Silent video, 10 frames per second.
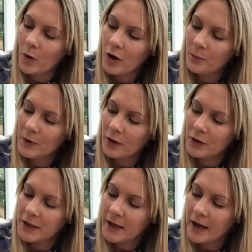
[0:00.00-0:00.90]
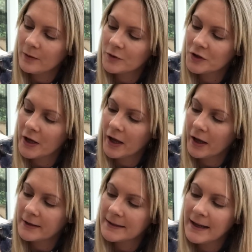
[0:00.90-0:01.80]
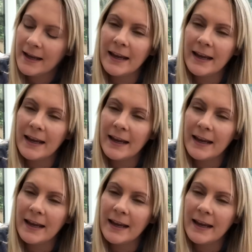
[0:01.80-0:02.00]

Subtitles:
honeycomb shirt.